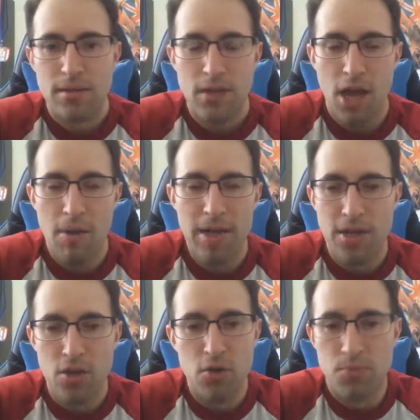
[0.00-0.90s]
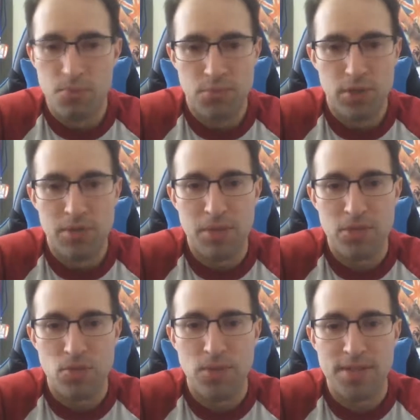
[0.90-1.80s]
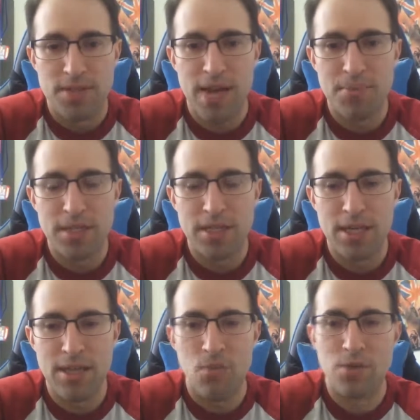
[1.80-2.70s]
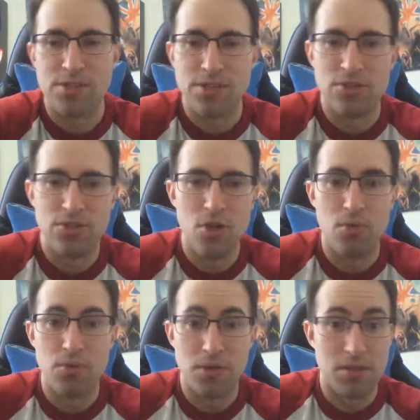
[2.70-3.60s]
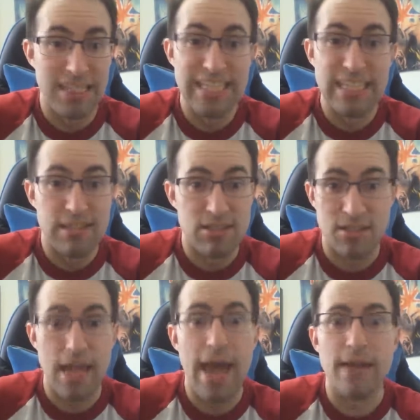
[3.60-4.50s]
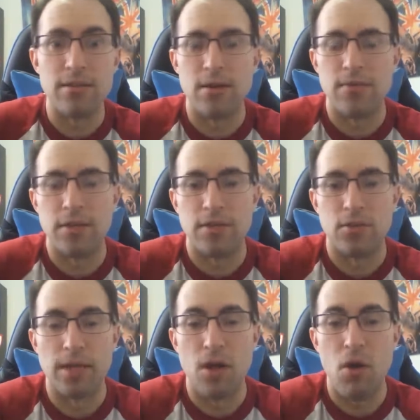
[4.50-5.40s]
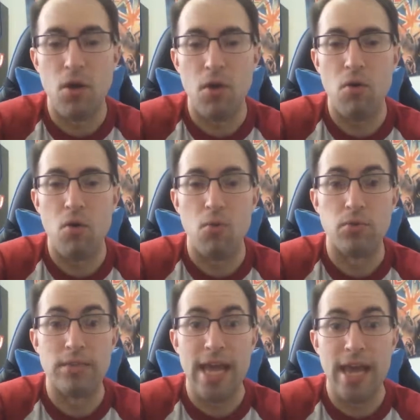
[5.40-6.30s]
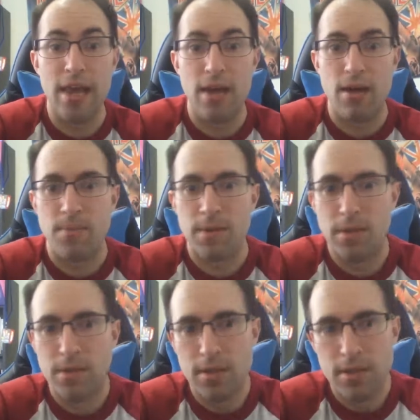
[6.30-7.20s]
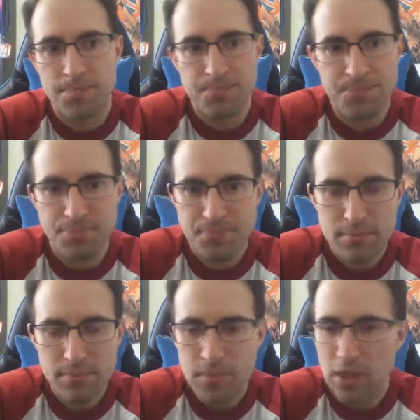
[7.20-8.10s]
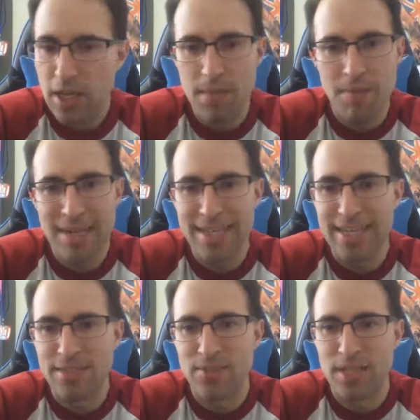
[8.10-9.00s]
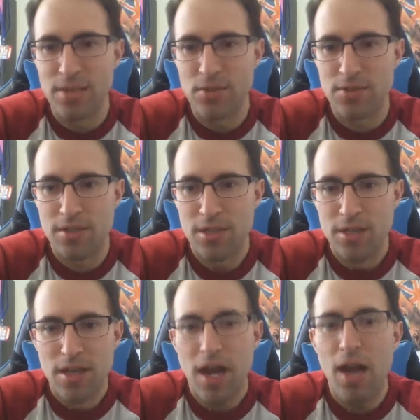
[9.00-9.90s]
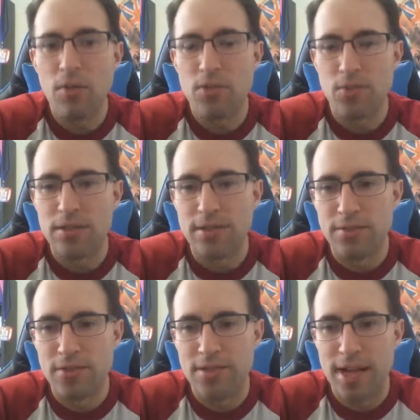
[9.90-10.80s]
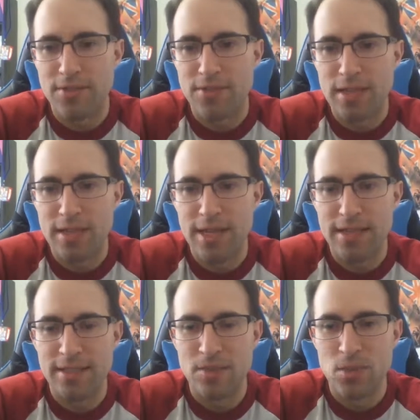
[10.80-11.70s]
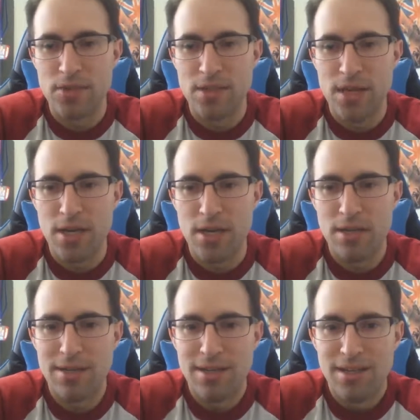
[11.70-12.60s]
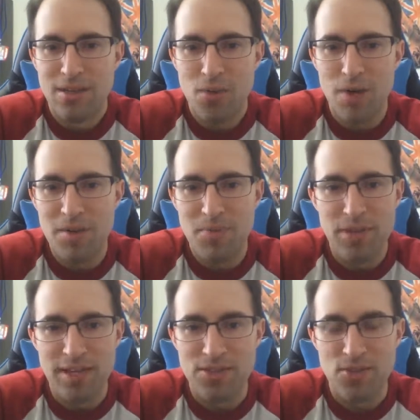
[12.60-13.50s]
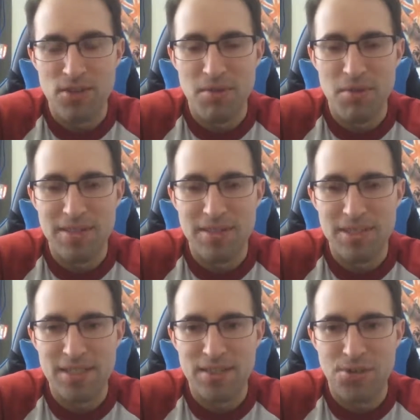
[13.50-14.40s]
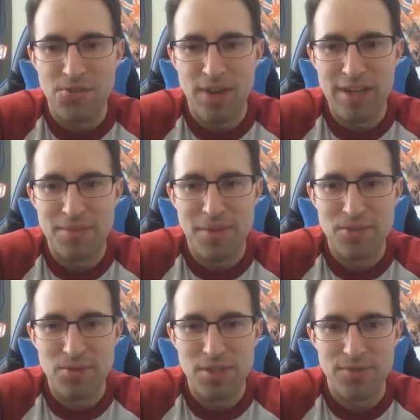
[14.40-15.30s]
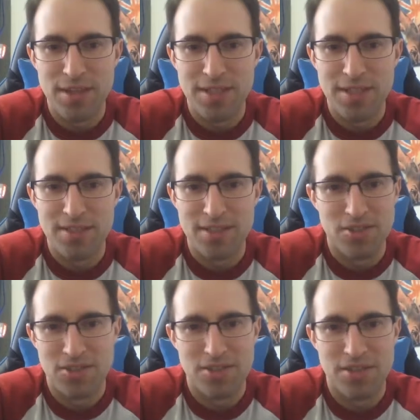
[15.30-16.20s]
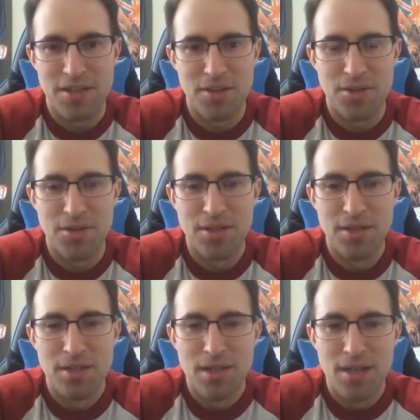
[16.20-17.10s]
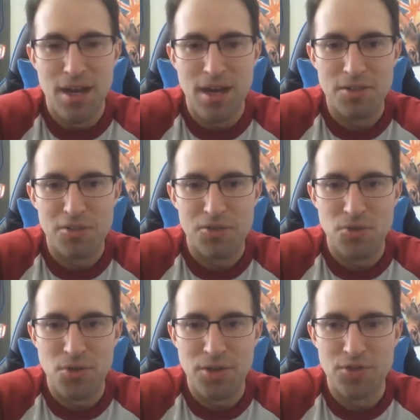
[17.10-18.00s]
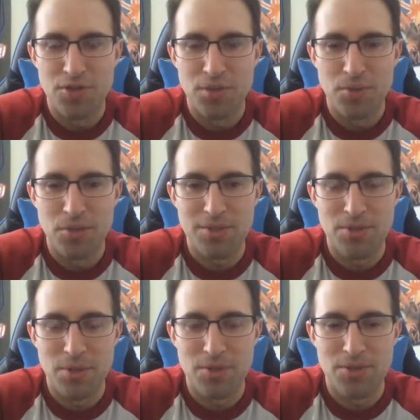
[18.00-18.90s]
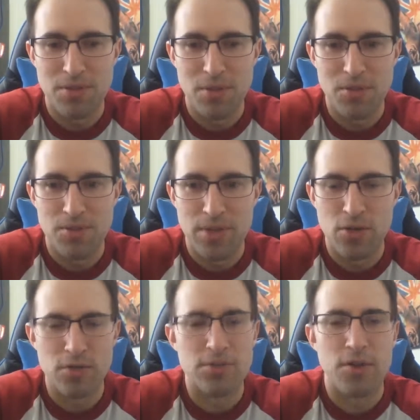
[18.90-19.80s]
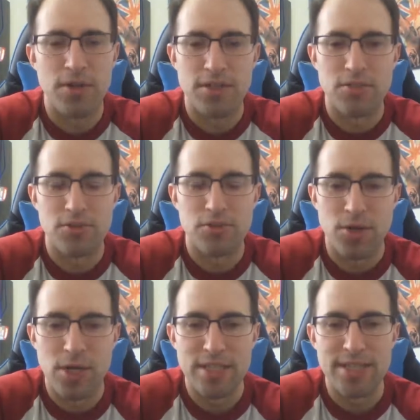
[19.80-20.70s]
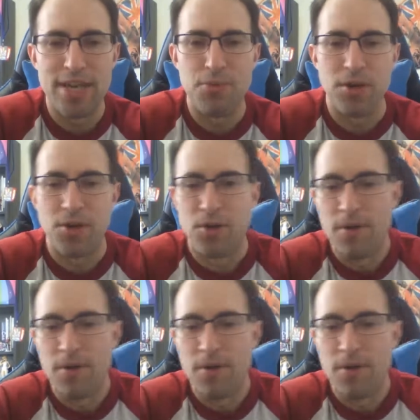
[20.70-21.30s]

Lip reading: I mean, I knew pretty much what was happening, and then once they show the extent of it, and you're like, oh damn. And then by the end of it, I was relatively satisfied. The ending was playing on story mode makes the final boss really funny, because it's just another destroyer just at really close range. Or sorry, not a destroyer, a Deathbringer.